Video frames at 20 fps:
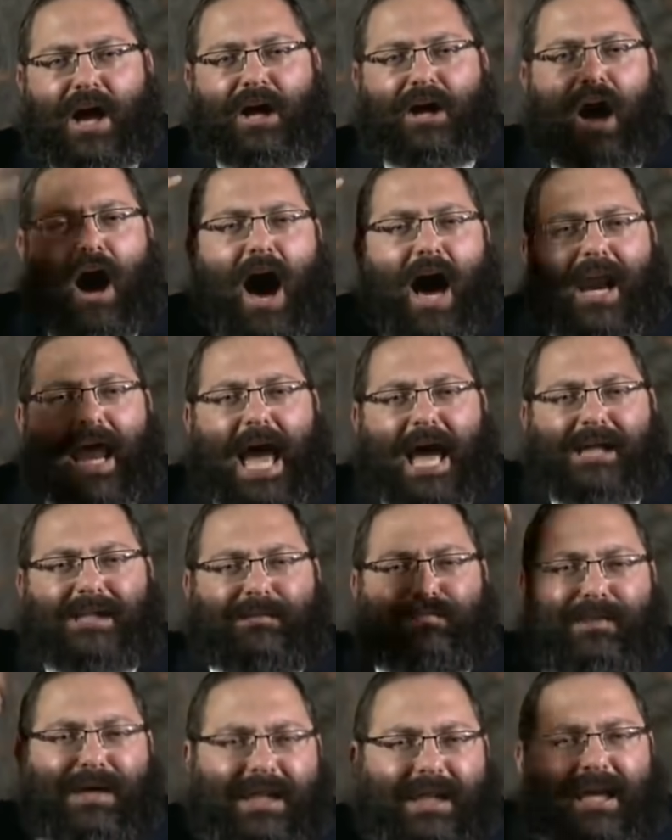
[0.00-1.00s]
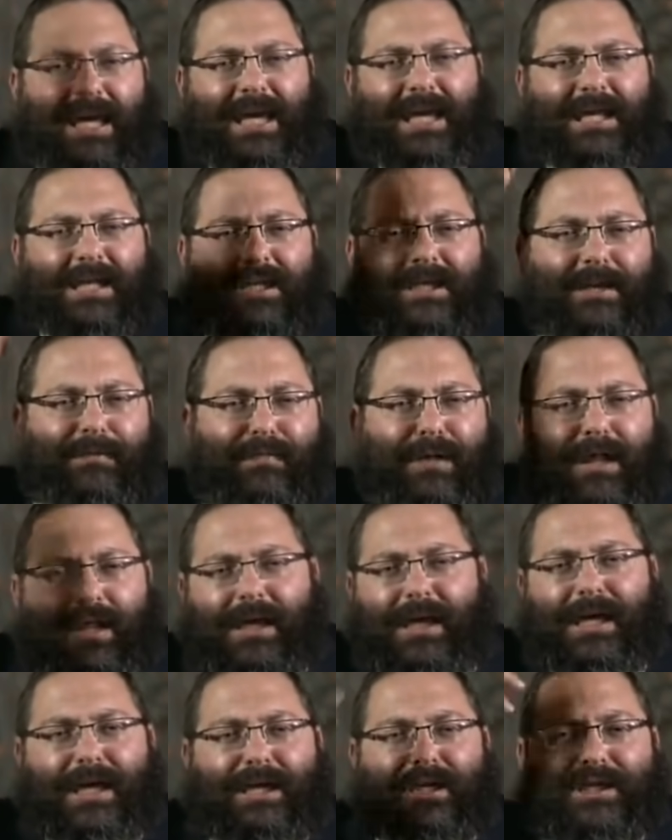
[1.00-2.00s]
God has millions and
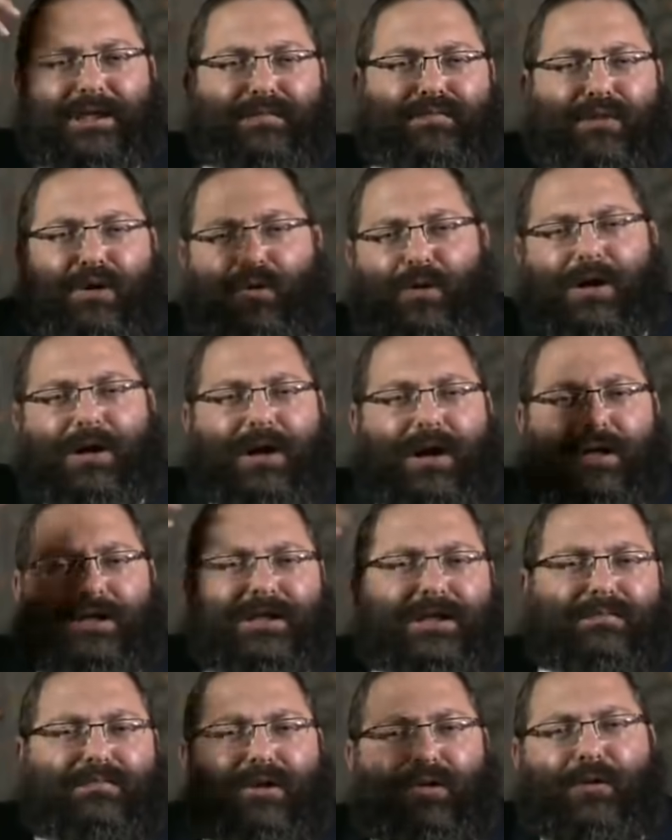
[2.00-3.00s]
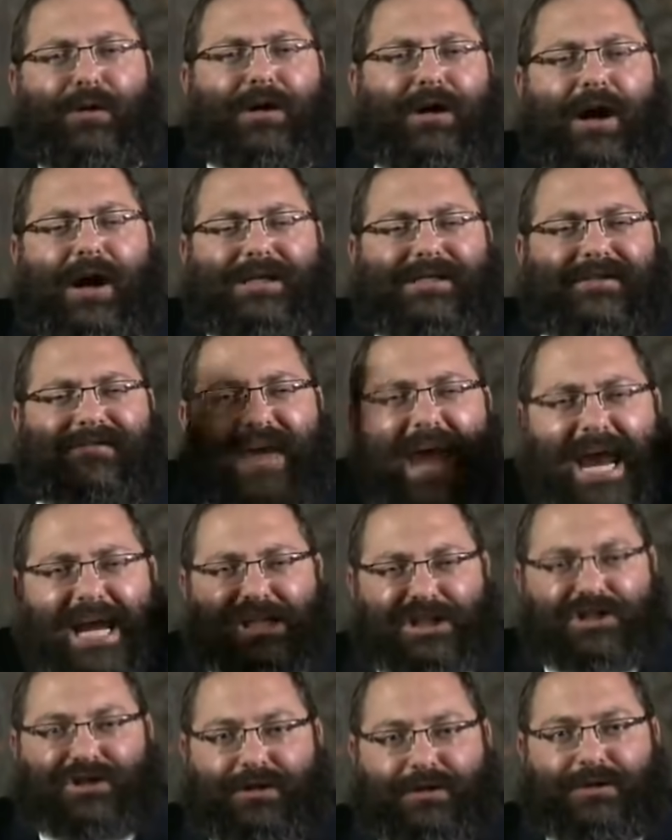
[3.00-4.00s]
millions and myriads of
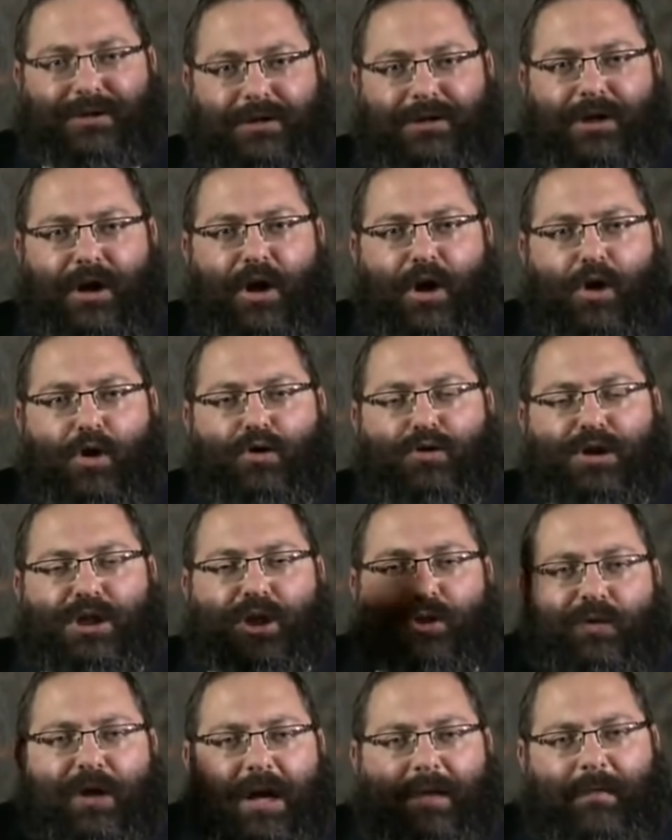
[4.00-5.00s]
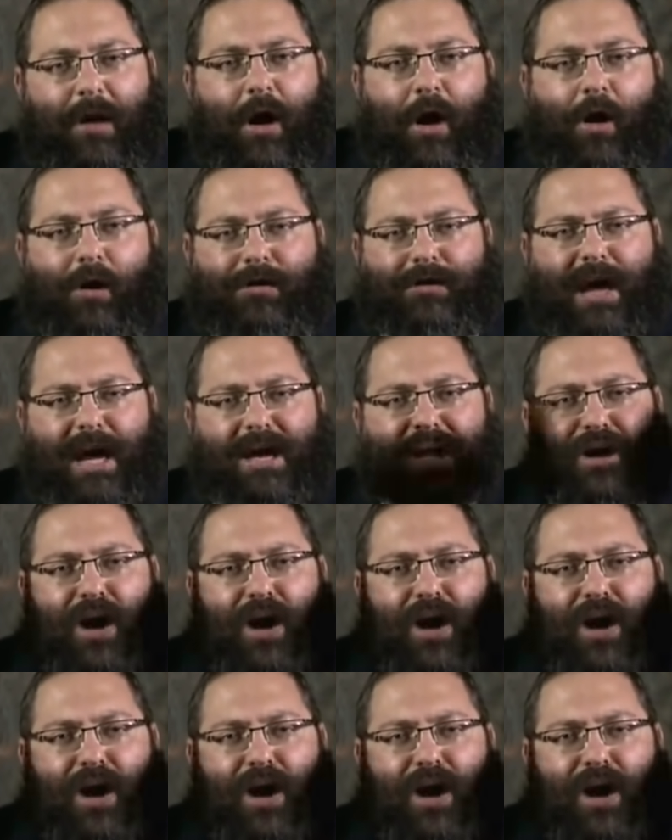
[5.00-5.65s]
angels who scream all day,